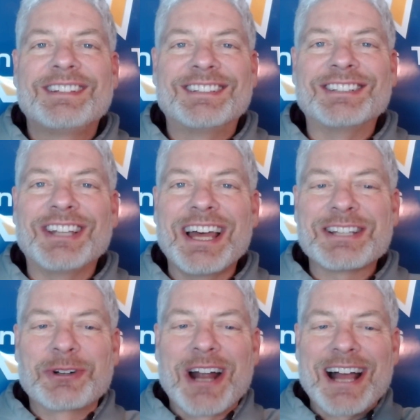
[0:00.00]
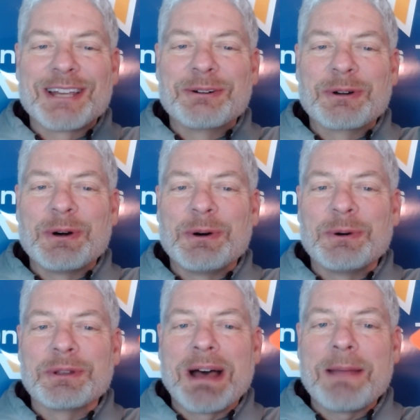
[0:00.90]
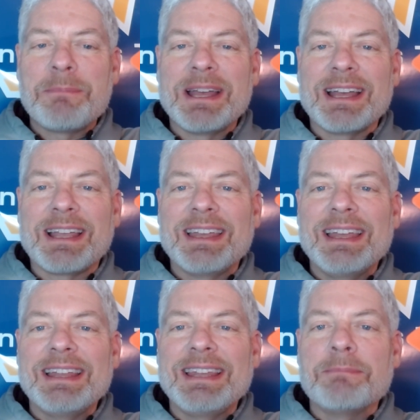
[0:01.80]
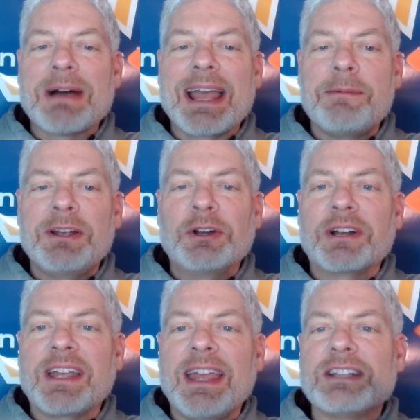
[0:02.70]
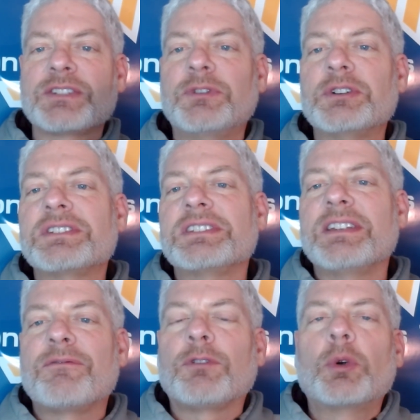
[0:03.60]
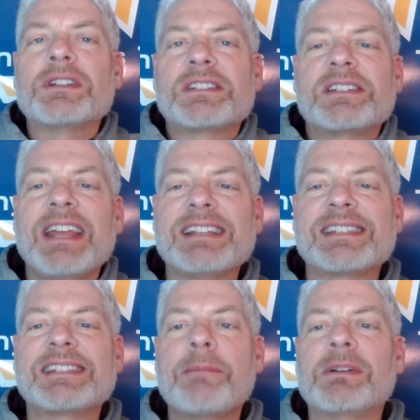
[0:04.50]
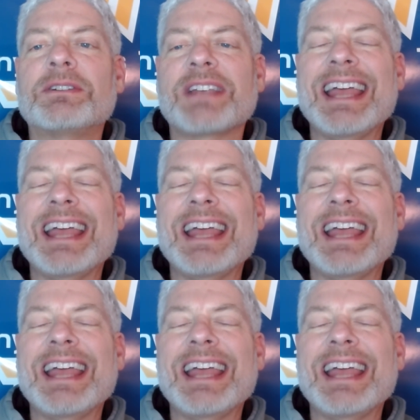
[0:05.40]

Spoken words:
Let's rock and roll with my pick in the Miami Hurricanes versus the Florida State Seminoles